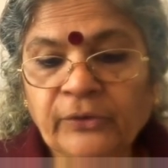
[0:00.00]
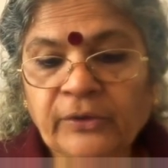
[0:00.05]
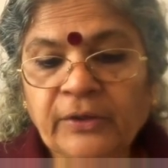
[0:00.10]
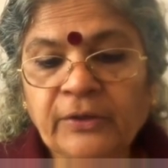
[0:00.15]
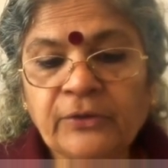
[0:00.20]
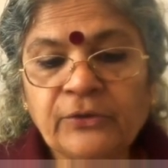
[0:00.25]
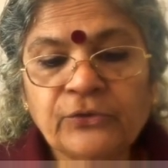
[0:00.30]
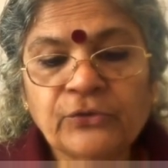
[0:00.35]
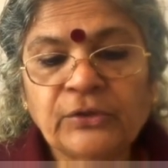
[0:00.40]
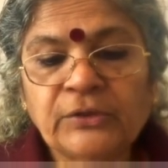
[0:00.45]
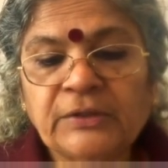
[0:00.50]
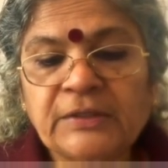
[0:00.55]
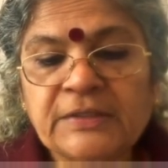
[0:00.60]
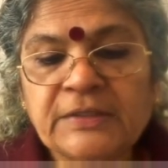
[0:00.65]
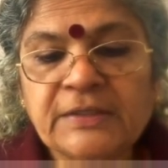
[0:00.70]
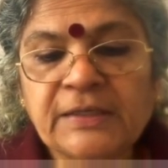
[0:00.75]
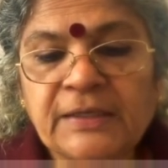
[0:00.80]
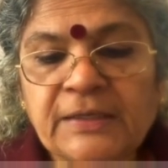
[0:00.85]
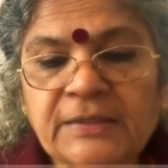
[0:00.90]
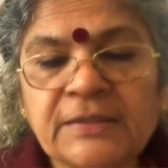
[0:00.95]
Okay, so in this
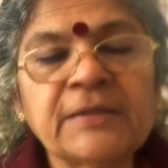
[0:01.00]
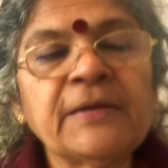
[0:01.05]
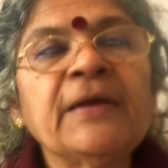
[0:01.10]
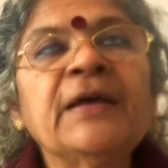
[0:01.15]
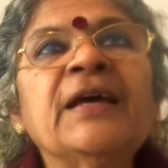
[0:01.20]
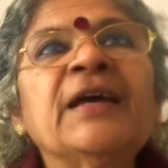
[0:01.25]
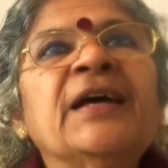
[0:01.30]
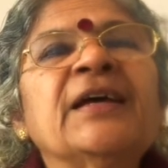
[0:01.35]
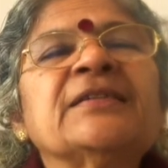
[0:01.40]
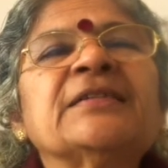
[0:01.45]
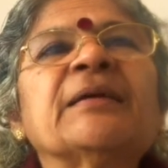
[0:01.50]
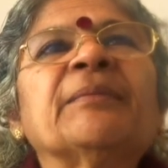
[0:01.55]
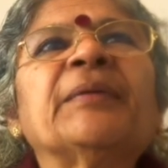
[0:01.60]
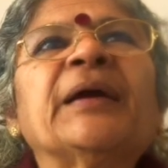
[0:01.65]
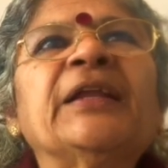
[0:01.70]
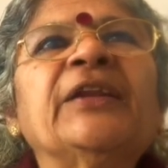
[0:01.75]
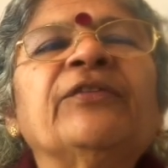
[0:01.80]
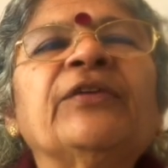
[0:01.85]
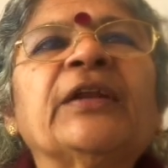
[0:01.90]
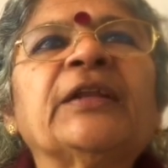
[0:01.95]
case, some
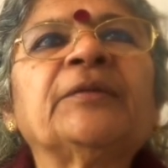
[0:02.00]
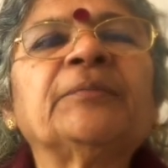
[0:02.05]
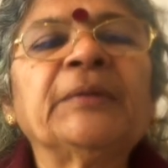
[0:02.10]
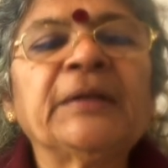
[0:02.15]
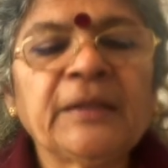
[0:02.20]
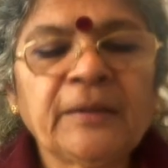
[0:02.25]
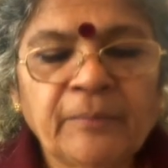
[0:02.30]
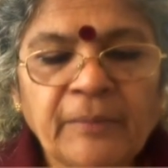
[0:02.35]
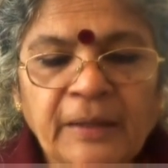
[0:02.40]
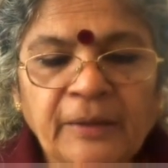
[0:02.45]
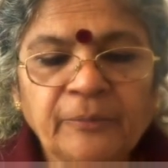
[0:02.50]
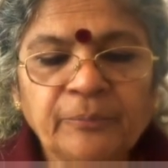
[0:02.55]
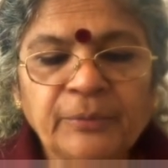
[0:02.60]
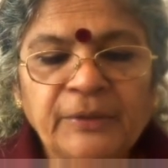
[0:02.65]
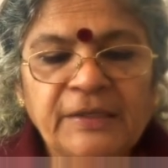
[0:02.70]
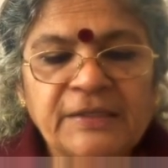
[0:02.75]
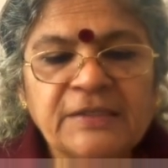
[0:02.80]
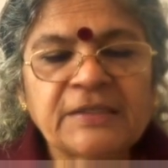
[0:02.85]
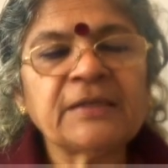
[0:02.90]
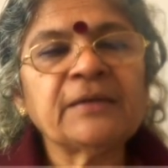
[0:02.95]
kind of arithmetic
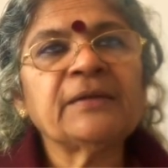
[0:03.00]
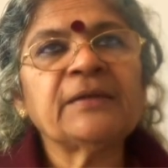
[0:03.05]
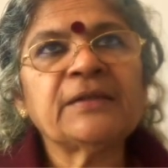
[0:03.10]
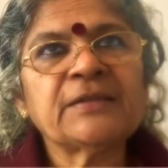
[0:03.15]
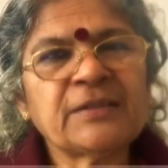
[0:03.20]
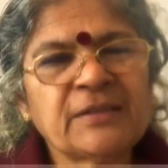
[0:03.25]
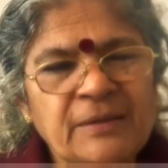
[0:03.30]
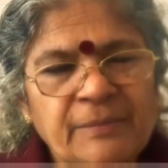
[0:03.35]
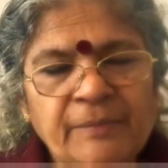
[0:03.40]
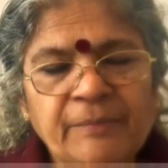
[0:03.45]
manipulation is